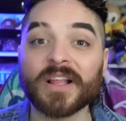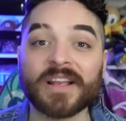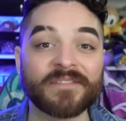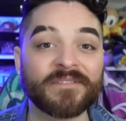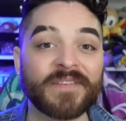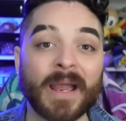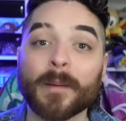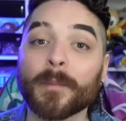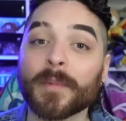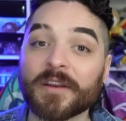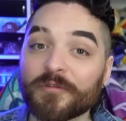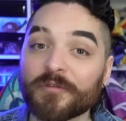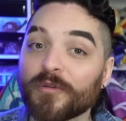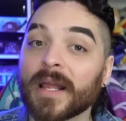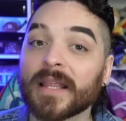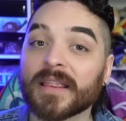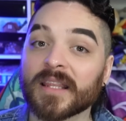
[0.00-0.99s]
and
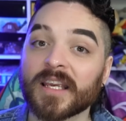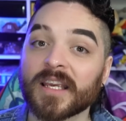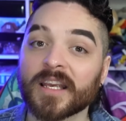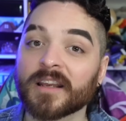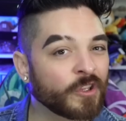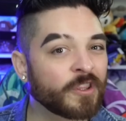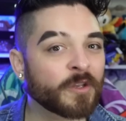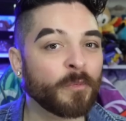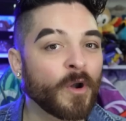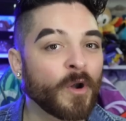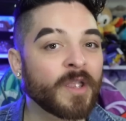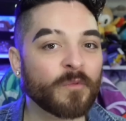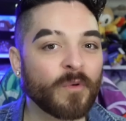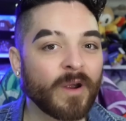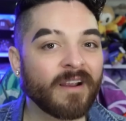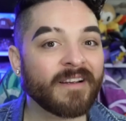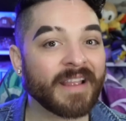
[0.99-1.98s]
family-friendly, to the point
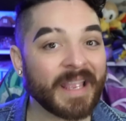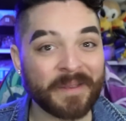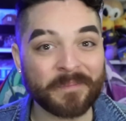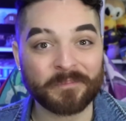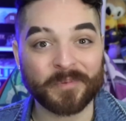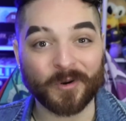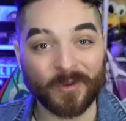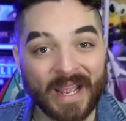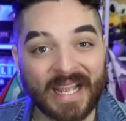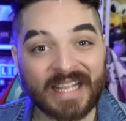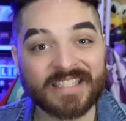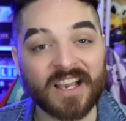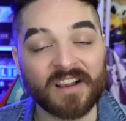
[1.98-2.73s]
where it berates